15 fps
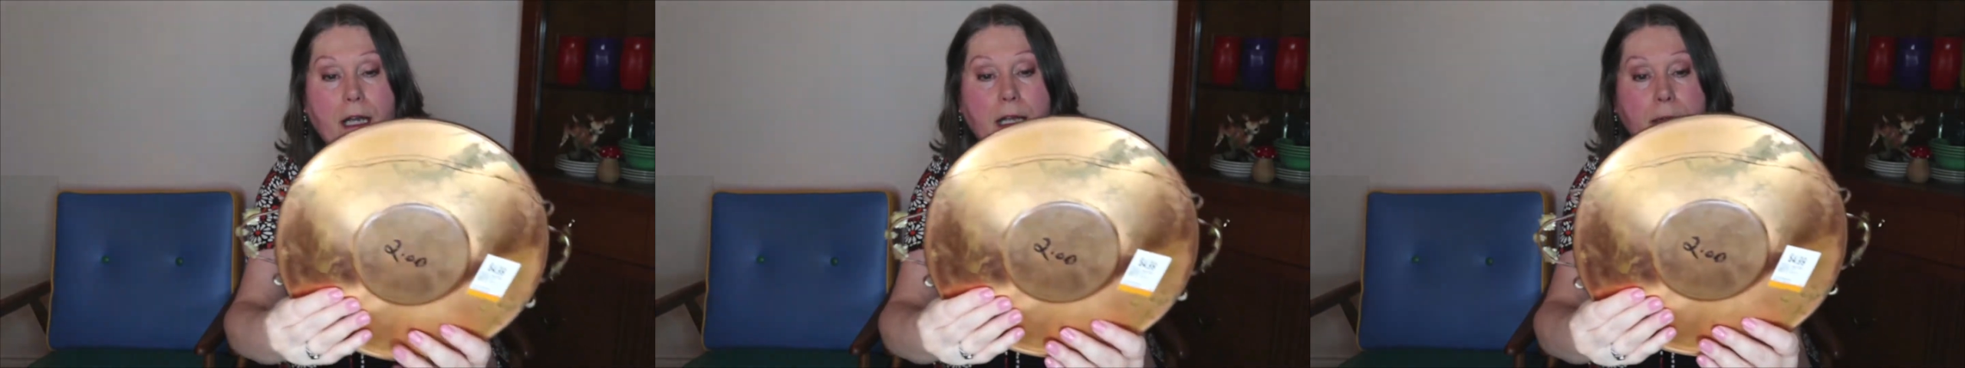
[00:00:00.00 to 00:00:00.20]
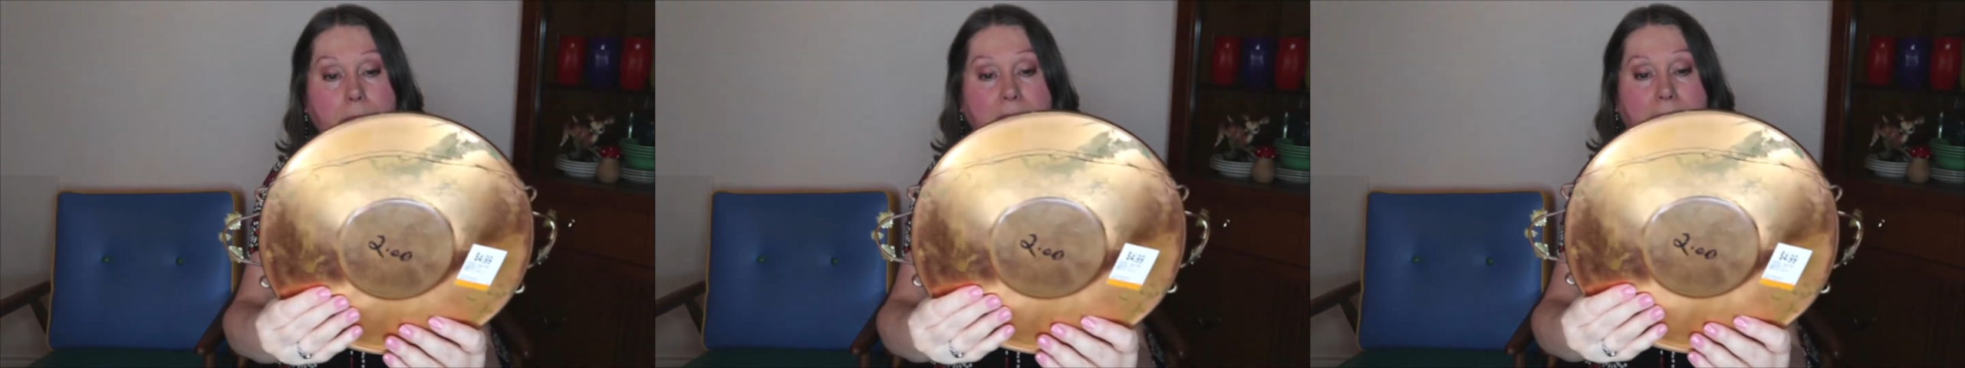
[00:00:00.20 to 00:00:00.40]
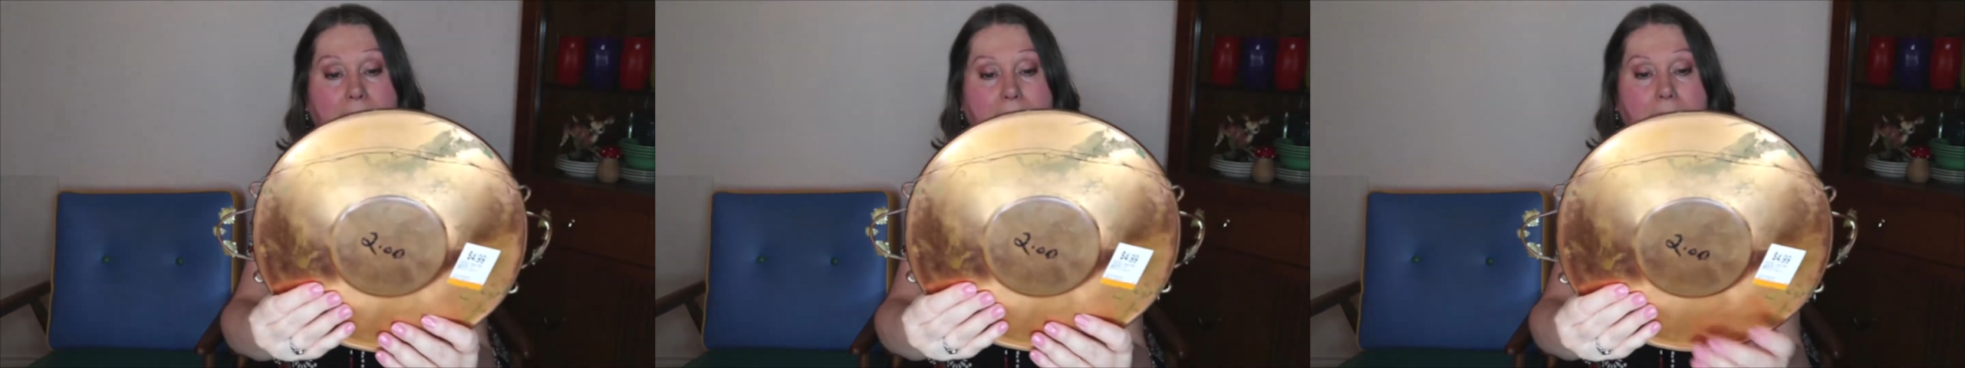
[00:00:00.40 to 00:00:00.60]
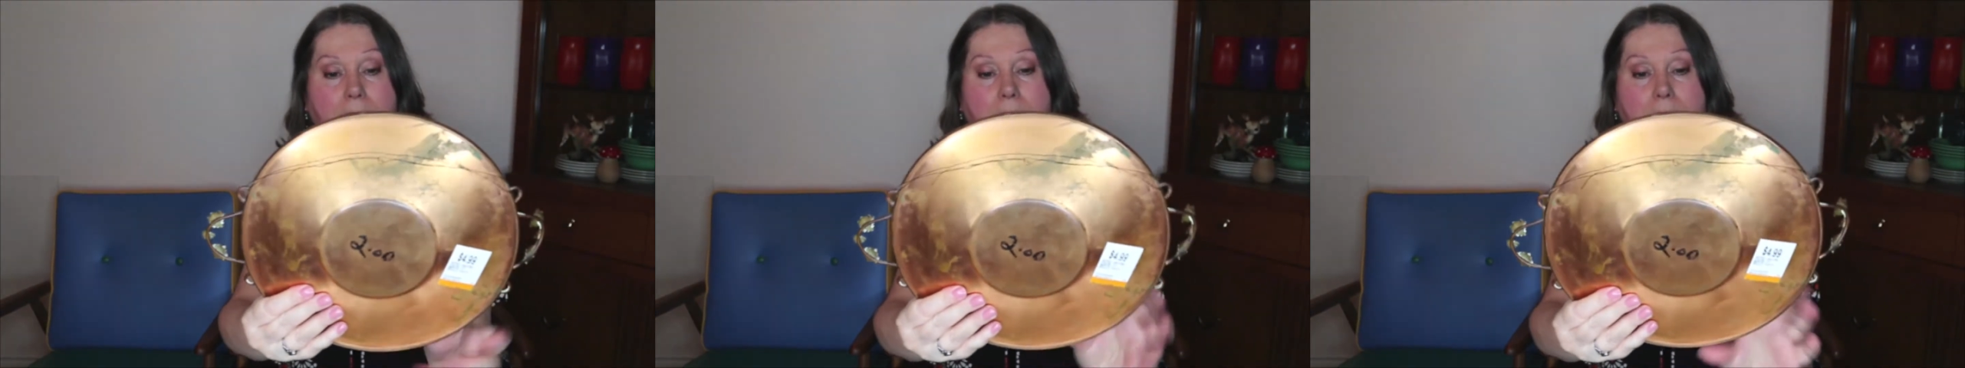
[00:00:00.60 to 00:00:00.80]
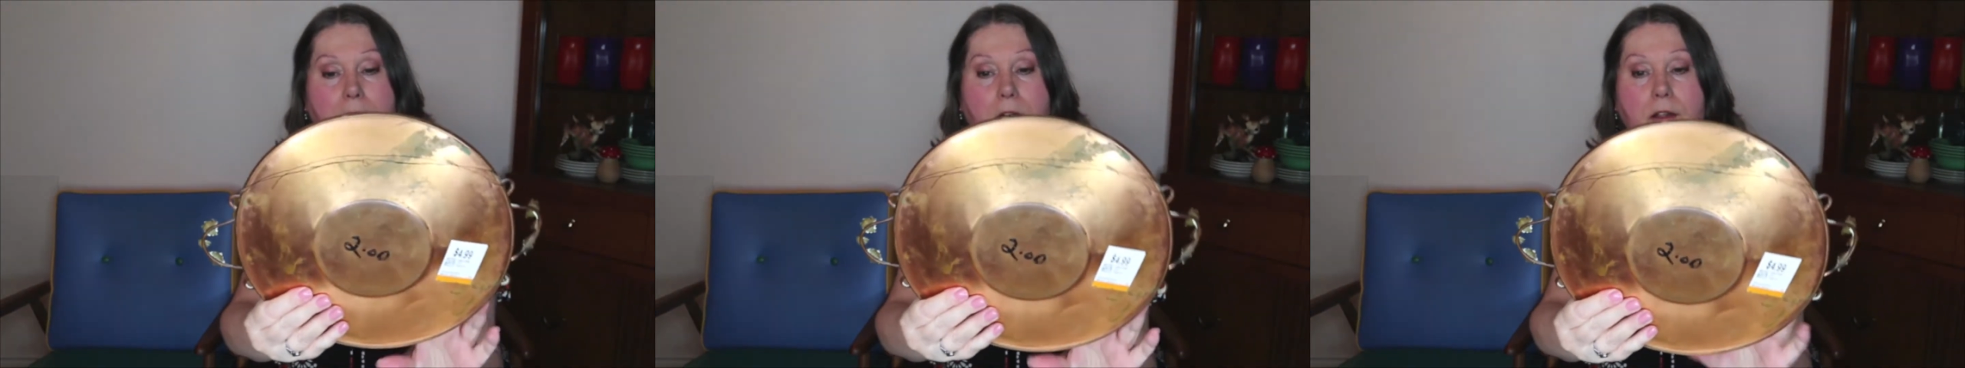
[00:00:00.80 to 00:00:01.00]
had been
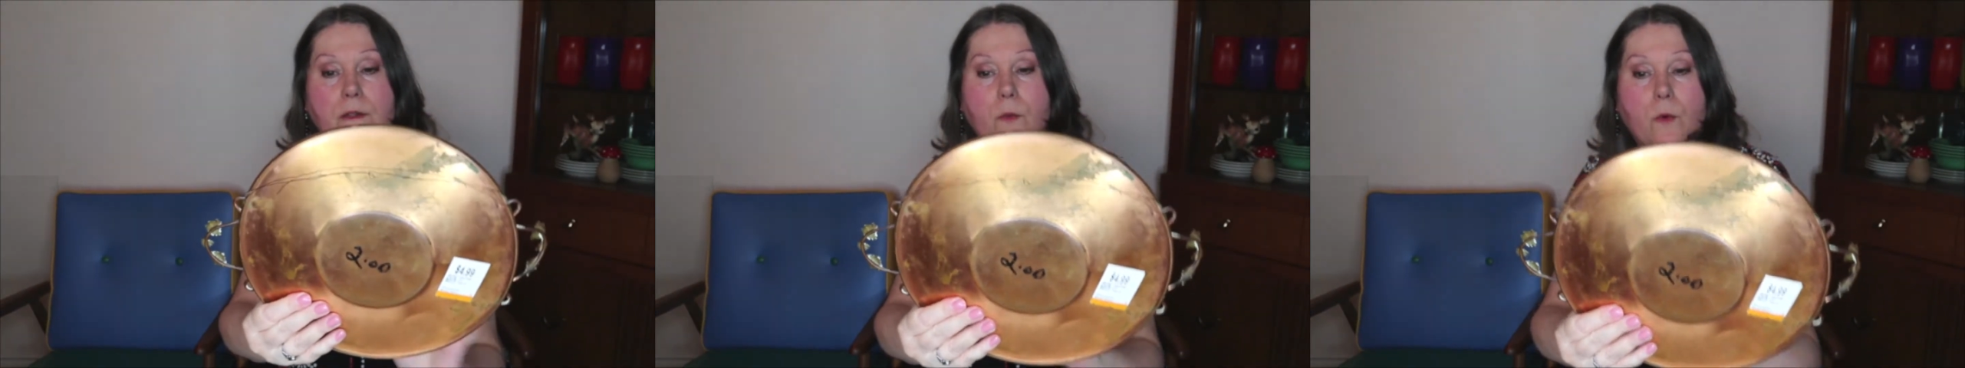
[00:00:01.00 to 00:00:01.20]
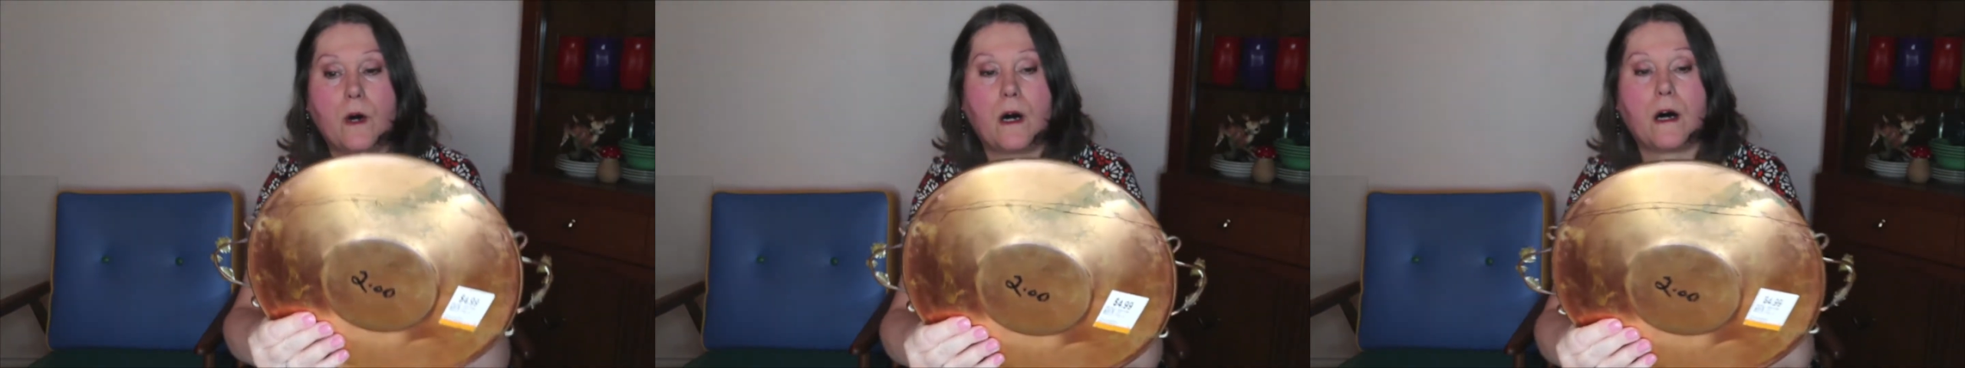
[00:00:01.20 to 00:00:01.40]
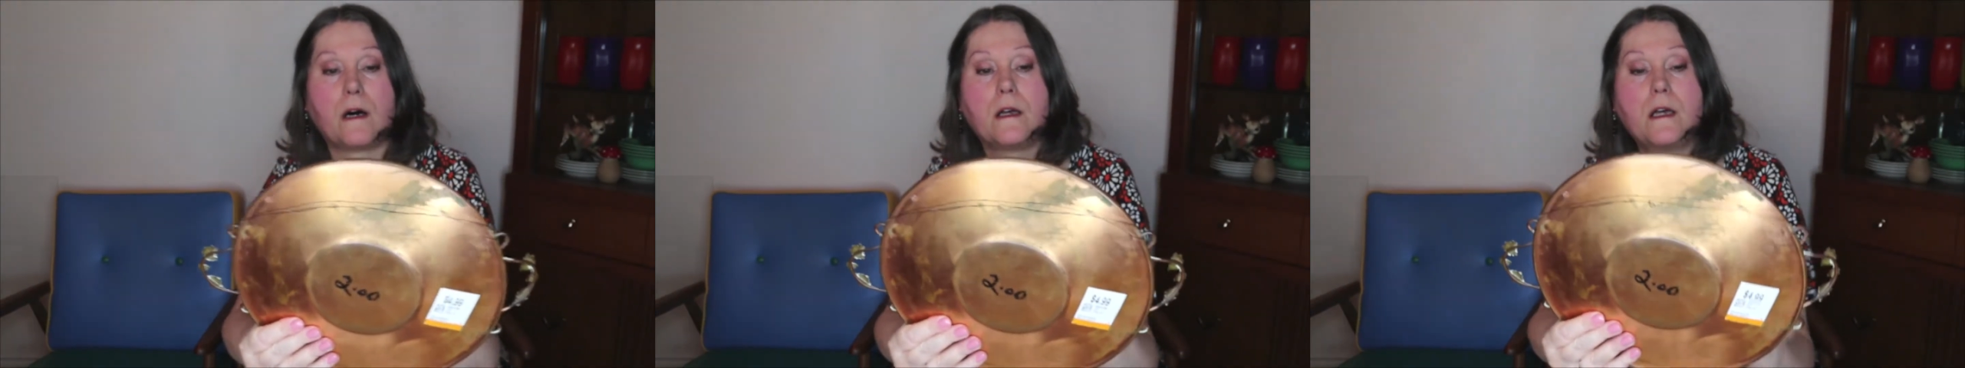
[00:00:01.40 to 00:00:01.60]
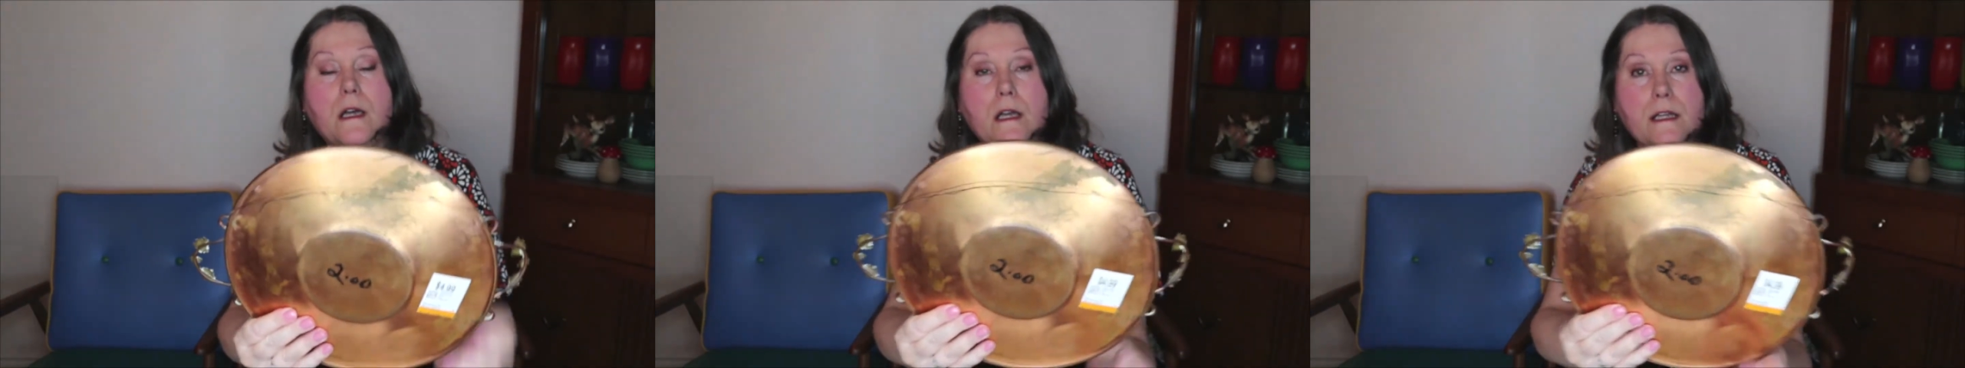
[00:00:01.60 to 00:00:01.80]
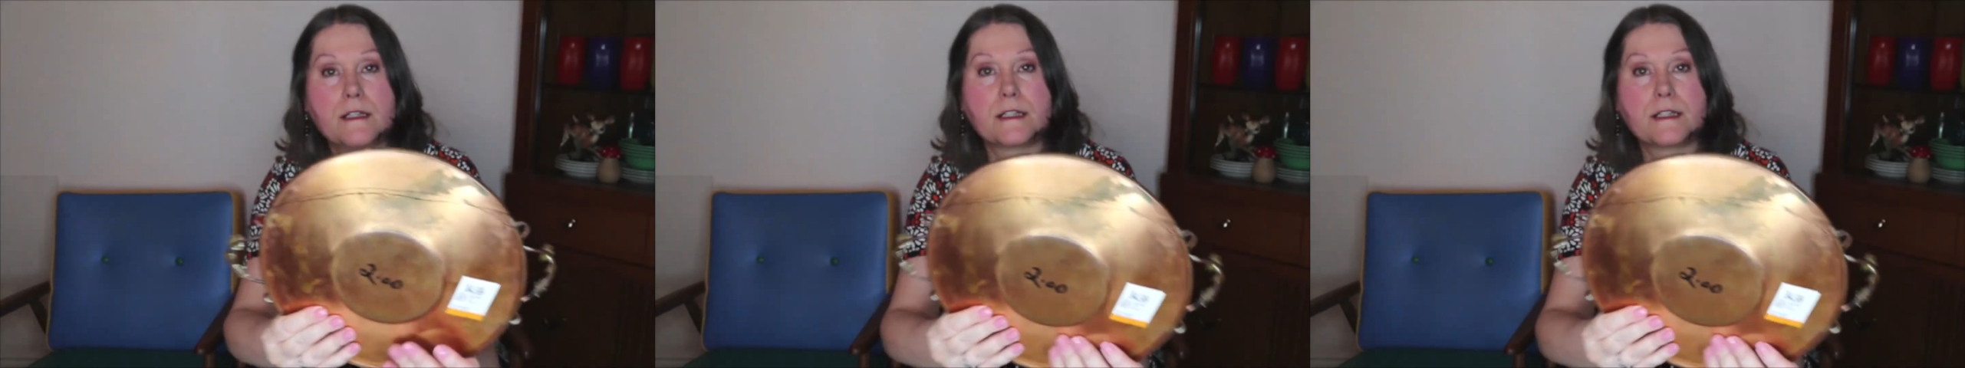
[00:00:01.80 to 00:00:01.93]
hanging it on the wall.